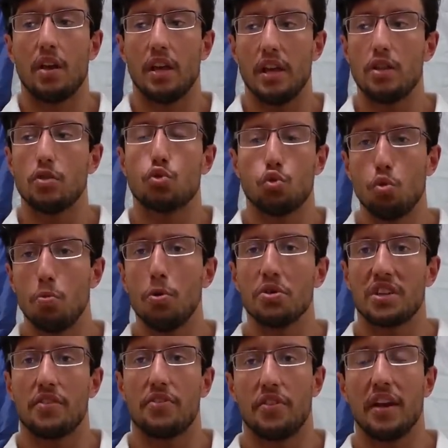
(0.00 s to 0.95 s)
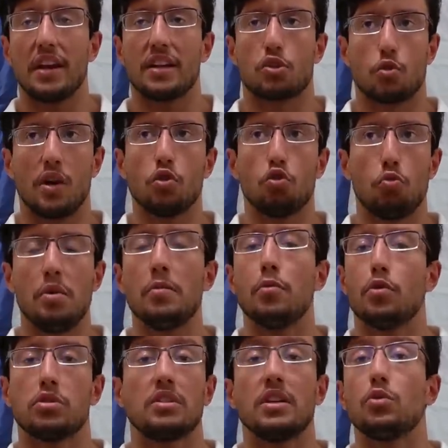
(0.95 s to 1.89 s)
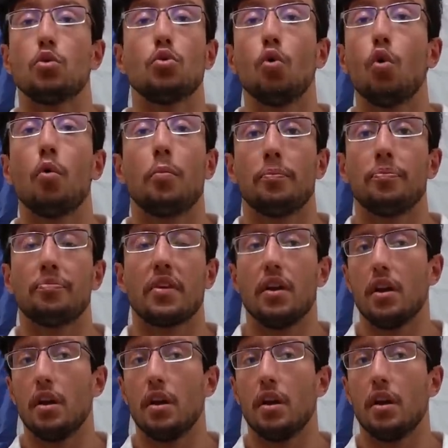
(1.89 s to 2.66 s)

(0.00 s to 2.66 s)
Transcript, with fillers: In Zoomers, I think it's going to be mostly the norm